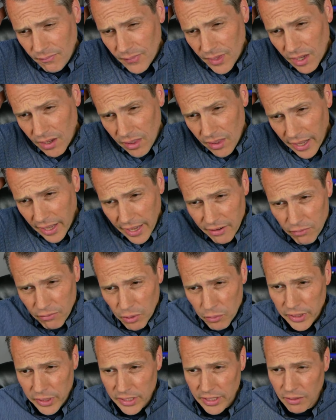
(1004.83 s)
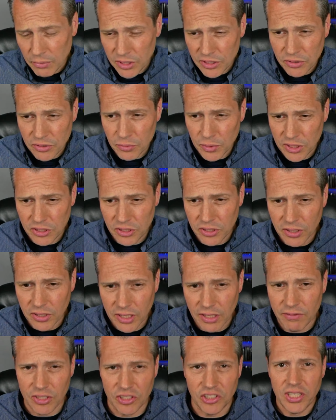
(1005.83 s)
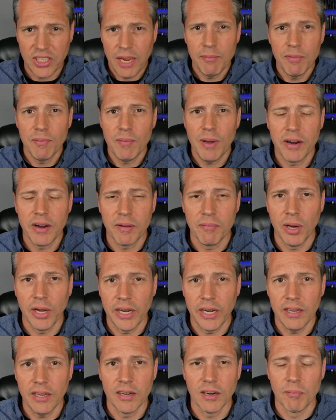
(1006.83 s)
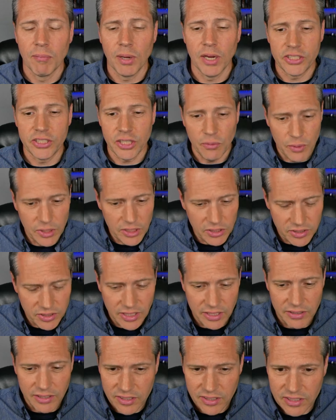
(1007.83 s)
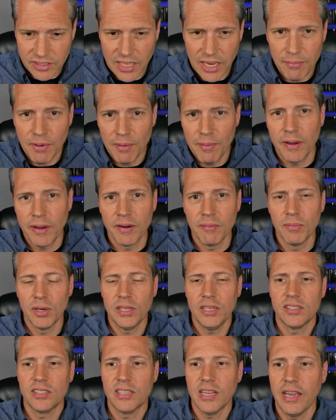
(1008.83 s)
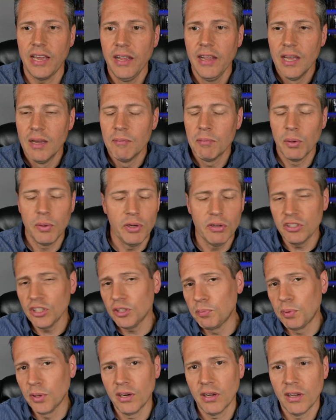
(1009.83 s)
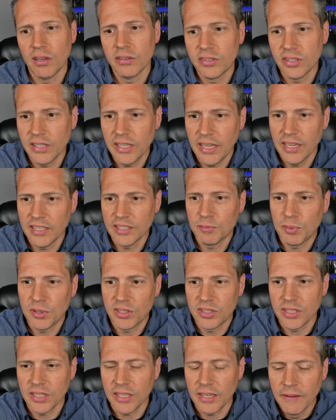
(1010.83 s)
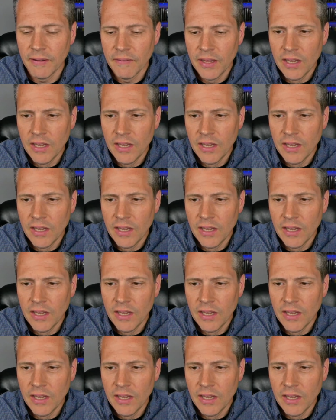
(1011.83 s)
A lot of what we did, we still give the same amount of money in our budget. We set the same amount of money aside, but we don't just put it all into the SBC.